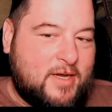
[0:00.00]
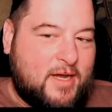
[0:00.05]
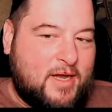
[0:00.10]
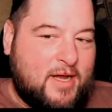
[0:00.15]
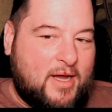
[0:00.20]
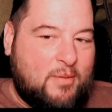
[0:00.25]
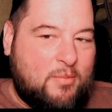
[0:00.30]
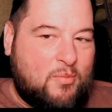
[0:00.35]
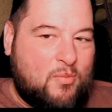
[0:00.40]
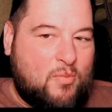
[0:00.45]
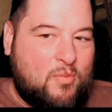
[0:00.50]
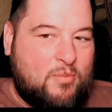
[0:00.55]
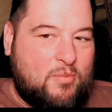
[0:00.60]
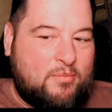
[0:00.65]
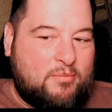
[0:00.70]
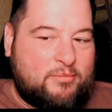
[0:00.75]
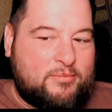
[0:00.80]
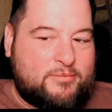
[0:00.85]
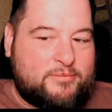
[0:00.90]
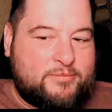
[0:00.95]

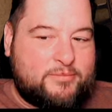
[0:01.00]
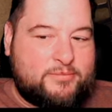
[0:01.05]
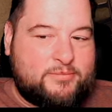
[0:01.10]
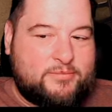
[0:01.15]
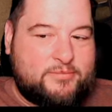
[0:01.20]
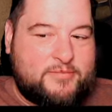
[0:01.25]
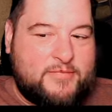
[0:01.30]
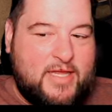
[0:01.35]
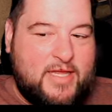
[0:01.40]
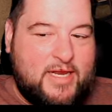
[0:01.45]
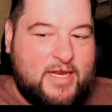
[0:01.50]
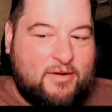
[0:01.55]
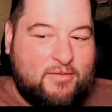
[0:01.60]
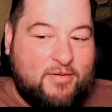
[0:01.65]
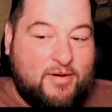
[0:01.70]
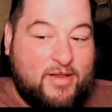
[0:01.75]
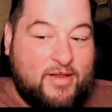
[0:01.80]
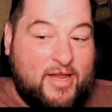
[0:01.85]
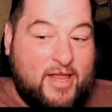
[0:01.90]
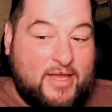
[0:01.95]
they didn't
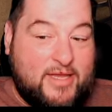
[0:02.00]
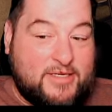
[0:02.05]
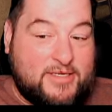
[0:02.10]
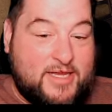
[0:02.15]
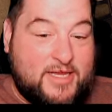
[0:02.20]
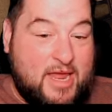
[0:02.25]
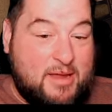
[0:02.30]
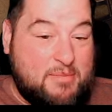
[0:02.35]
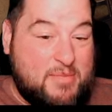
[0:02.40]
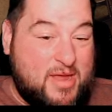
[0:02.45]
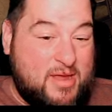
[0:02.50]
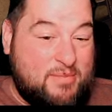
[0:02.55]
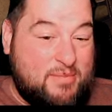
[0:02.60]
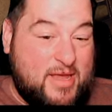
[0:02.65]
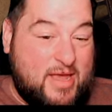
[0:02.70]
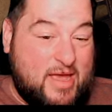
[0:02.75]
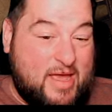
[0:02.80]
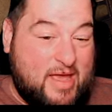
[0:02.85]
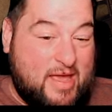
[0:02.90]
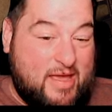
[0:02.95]
really like his cape,
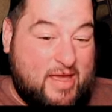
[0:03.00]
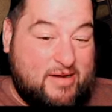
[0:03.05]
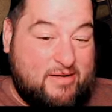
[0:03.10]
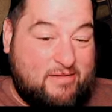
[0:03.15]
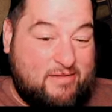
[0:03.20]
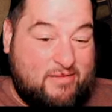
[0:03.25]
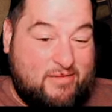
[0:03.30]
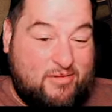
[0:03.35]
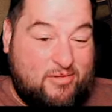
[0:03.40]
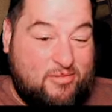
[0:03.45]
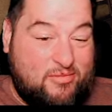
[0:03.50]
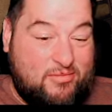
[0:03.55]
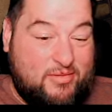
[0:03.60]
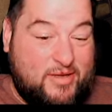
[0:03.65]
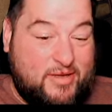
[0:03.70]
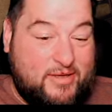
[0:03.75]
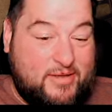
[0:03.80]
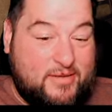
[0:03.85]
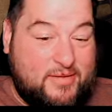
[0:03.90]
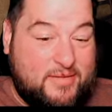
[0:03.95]
maybe. I don't know.
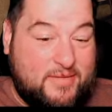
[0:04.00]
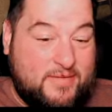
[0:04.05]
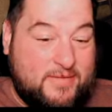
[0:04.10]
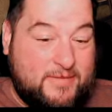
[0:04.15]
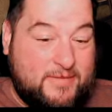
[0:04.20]
Like,